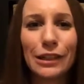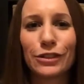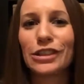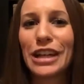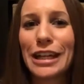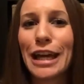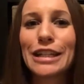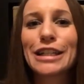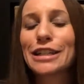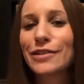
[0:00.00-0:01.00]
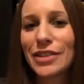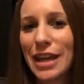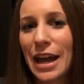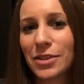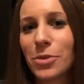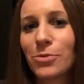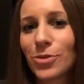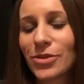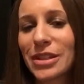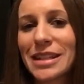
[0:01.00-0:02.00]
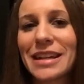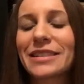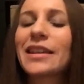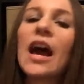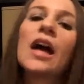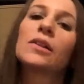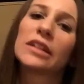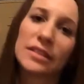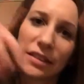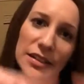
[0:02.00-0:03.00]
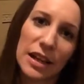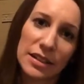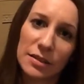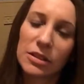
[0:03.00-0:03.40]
if you like any of the cast members in this, let's discuss.